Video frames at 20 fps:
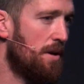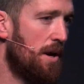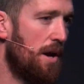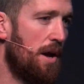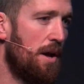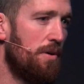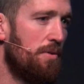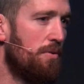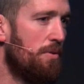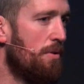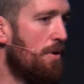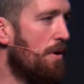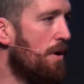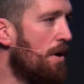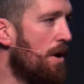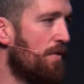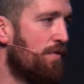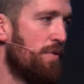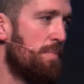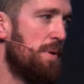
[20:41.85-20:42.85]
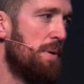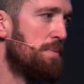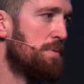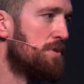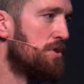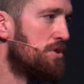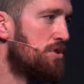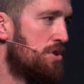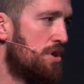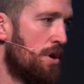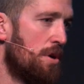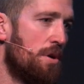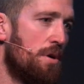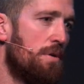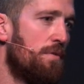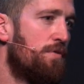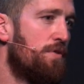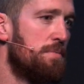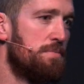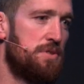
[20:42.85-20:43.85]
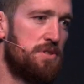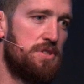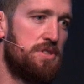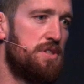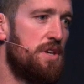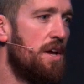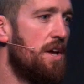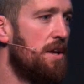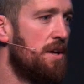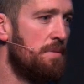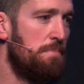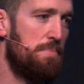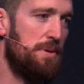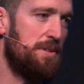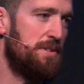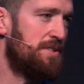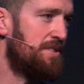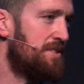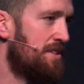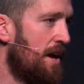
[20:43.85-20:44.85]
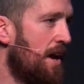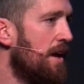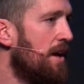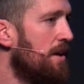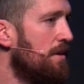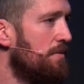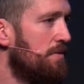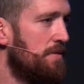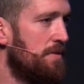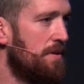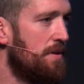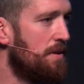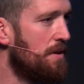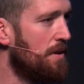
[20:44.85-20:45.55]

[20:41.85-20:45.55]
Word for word: I long for people to turn from sin and be saved.